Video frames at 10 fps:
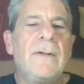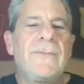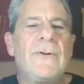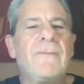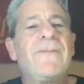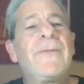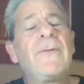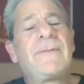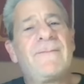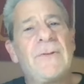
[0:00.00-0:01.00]
So for
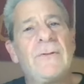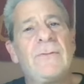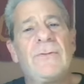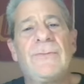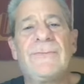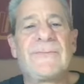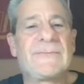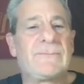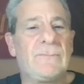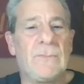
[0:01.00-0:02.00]
those of you who,
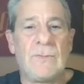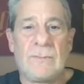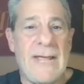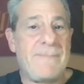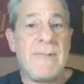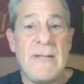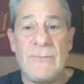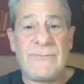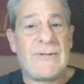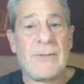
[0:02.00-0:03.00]
like me,
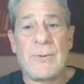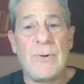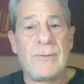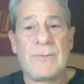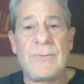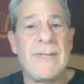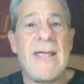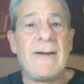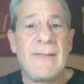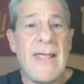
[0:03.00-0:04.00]
who stuck through it to
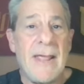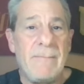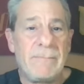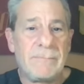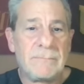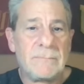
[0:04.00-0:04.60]
the end of the game,